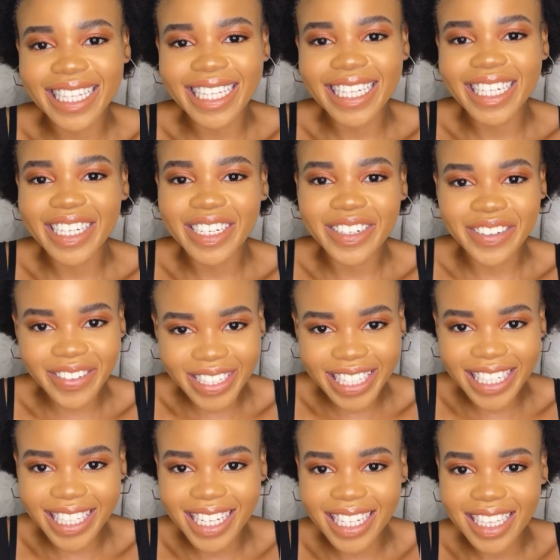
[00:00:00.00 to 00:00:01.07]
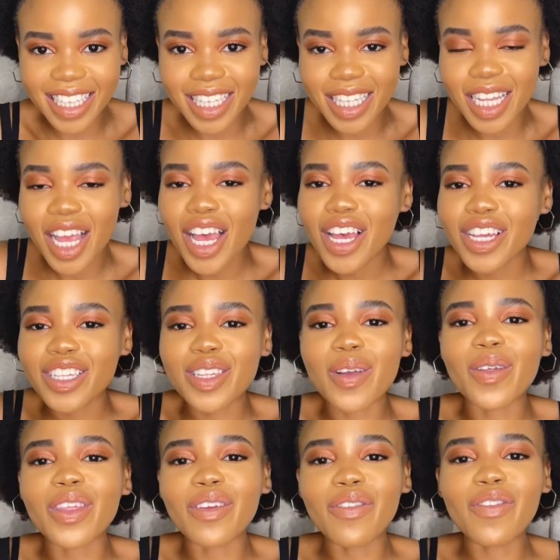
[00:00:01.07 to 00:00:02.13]
ingredients.
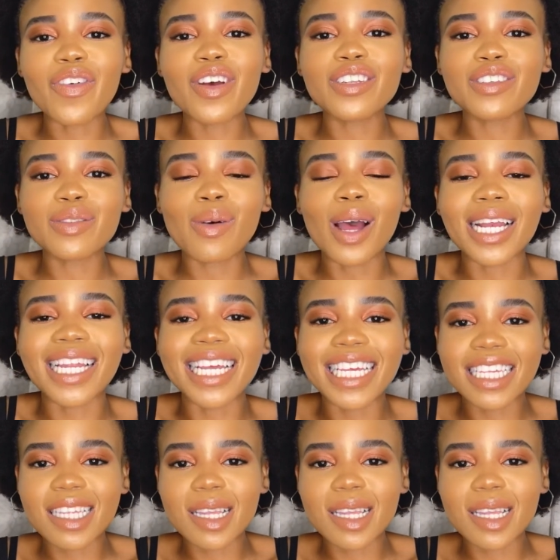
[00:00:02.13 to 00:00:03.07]
So the first one is